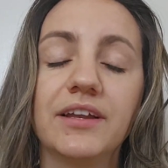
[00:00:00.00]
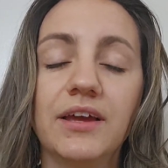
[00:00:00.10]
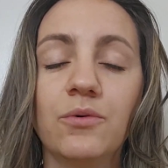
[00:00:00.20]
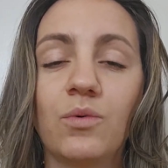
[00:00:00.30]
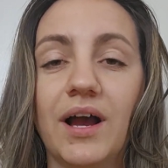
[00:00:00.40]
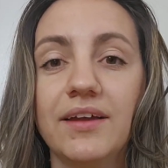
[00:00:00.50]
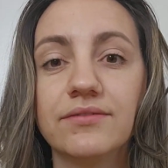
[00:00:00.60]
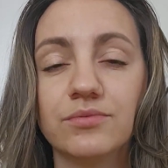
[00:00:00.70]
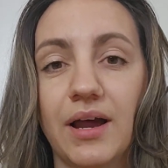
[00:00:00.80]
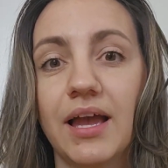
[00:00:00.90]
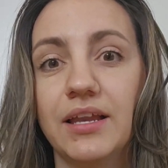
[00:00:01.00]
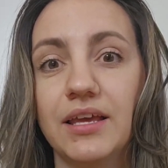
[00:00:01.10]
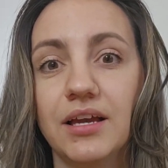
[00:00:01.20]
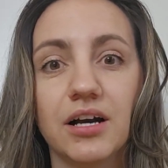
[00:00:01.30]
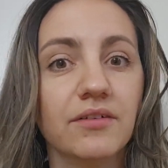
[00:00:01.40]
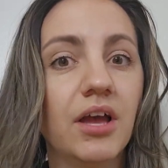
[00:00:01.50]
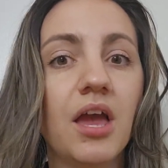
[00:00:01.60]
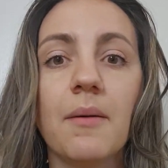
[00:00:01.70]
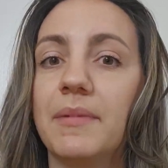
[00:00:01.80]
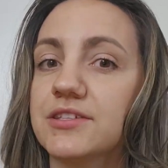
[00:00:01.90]
wide variety of
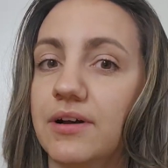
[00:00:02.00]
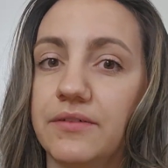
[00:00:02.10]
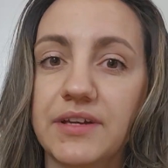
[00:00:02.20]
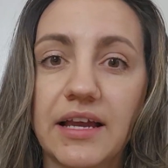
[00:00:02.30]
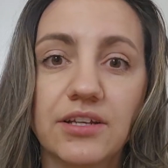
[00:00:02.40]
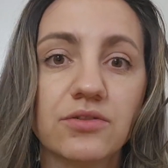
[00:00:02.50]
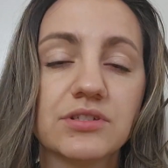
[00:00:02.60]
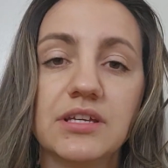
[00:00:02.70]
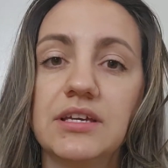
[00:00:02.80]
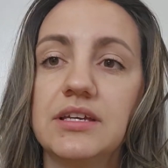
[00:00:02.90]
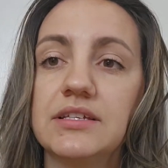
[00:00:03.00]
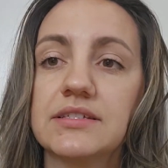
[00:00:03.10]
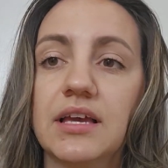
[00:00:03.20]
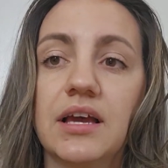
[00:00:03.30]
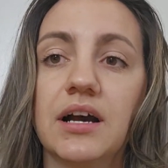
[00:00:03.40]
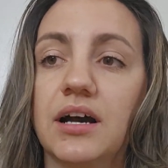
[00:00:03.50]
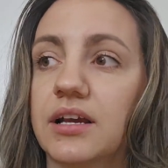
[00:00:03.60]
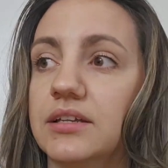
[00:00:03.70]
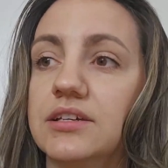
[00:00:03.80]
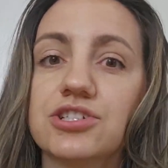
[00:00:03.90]
mental health diagnoses,
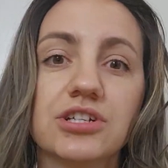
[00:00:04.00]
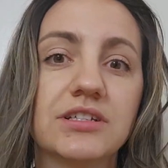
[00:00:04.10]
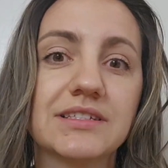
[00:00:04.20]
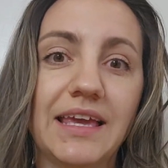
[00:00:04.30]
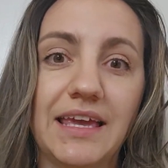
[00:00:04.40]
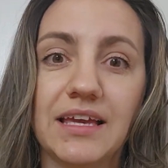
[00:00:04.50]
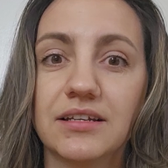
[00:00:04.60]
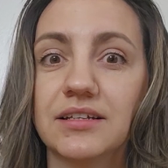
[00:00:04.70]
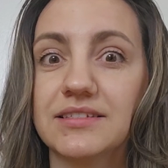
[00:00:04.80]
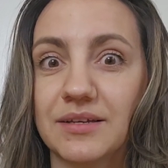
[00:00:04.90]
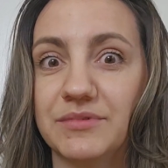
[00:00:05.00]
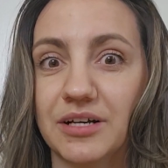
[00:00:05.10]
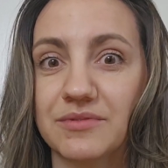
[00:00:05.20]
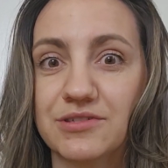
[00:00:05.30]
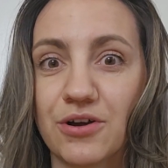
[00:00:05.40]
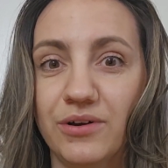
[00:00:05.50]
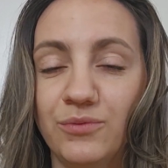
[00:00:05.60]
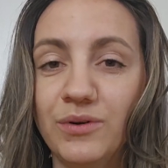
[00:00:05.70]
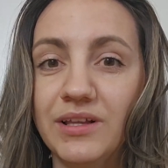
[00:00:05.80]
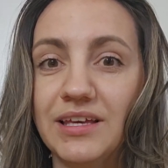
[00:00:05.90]
conditions, and symptoms. So it
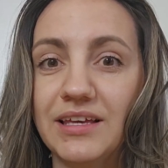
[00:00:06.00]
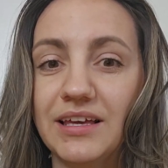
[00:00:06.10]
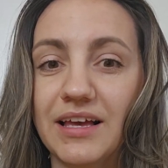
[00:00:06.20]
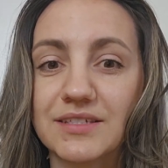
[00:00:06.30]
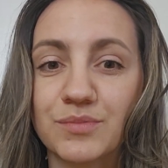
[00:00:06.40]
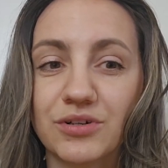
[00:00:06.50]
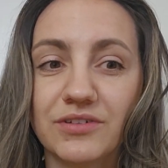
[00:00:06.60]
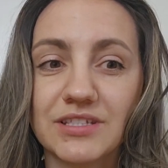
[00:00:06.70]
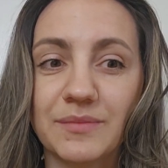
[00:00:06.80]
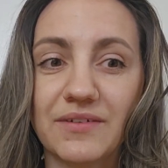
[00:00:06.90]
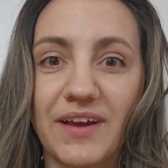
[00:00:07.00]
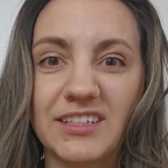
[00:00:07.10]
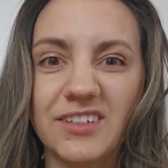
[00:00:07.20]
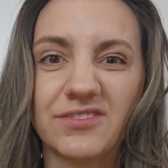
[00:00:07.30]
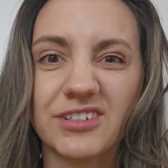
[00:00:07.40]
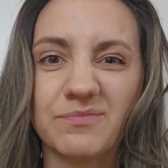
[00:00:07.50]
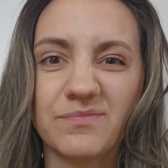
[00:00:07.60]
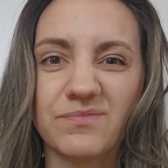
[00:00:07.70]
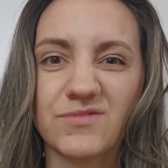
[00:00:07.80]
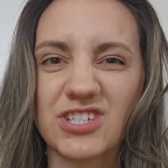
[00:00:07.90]
really has proven to be effective for
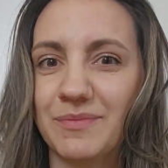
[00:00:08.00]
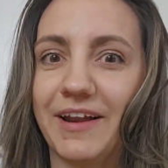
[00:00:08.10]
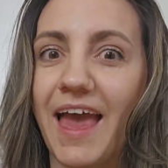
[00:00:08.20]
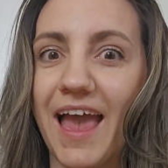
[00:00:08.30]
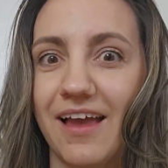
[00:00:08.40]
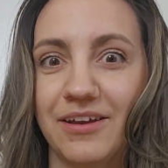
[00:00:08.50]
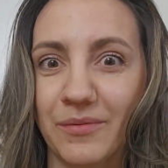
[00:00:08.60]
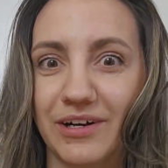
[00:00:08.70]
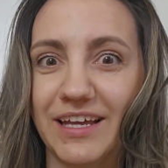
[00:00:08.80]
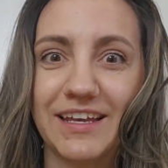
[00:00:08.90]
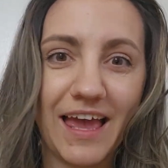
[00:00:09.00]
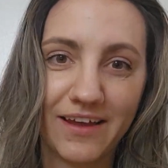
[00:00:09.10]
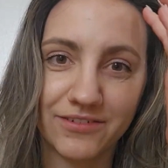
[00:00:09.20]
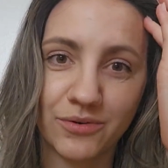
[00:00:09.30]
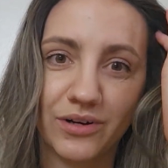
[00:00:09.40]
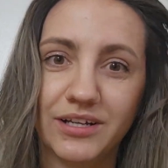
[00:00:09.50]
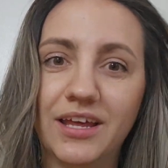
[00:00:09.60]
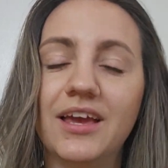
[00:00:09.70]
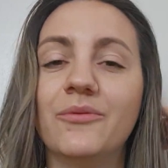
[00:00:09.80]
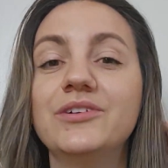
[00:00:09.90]
just about anyone and everyone,
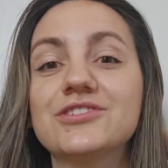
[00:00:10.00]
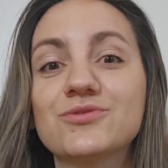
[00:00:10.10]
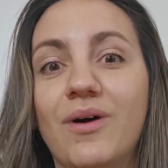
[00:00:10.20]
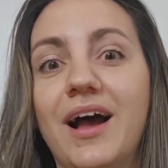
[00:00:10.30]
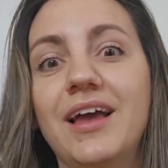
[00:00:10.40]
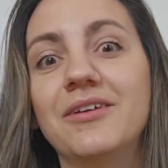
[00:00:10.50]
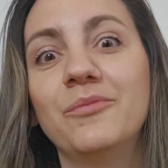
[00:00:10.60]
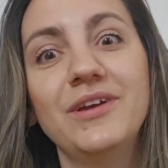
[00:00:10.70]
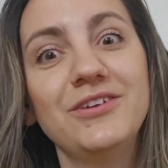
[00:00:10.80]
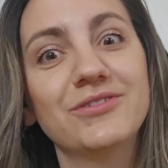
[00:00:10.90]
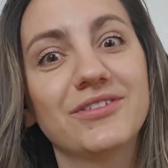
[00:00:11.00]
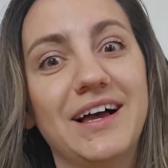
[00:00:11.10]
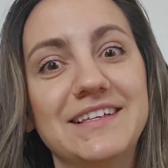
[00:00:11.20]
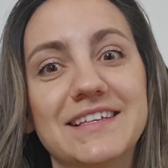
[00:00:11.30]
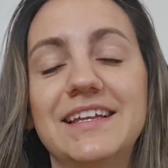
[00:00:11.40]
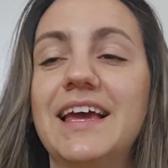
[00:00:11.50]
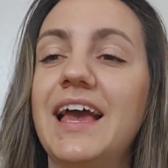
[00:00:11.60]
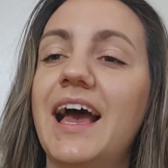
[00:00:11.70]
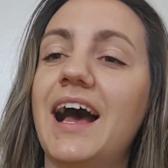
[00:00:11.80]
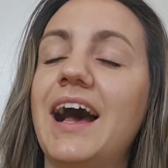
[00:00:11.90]
which is why we utilize it.
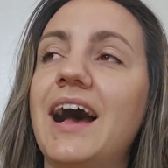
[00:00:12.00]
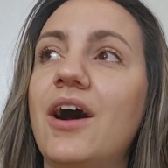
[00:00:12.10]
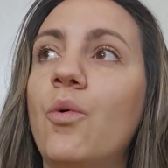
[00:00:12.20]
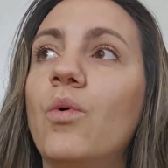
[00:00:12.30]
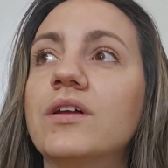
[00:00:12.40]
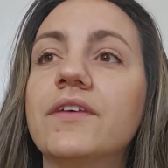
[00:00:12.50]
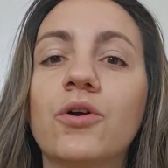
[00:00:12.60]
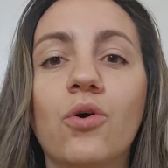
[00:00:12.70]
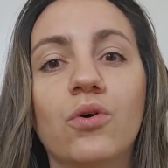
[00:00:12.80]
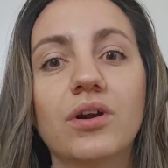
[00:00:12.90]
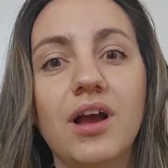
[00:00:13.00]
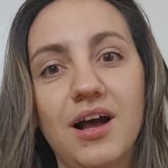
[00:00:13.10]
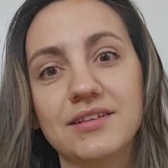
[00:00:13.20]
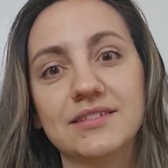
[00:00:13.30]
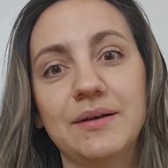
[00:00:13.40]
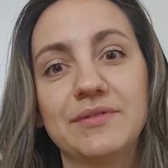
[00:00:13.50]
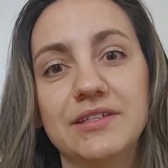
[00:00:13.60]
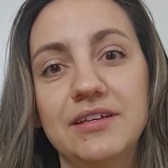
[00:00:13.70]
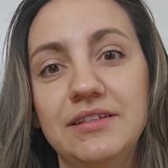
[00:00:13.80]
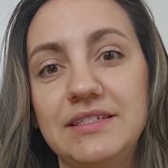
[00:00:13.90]
One of the core concepts
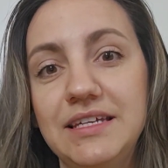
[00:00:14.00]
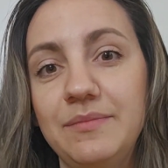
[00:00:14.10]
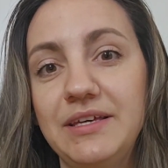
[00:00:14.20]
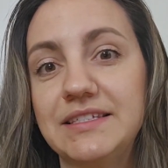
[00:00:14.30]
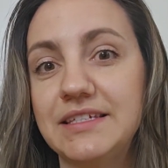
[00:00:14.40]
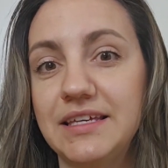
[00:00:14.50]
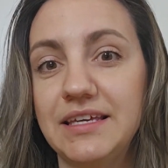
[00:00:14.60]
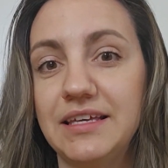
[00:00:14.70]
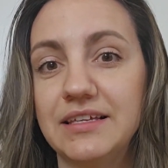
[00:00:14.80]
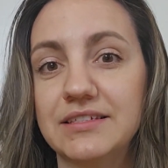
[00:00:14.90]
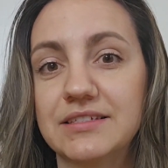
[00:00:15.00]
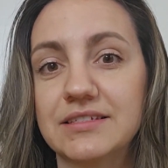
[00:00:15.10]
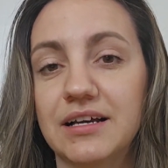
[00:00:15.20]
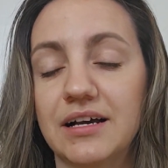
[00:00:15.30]
in DBT is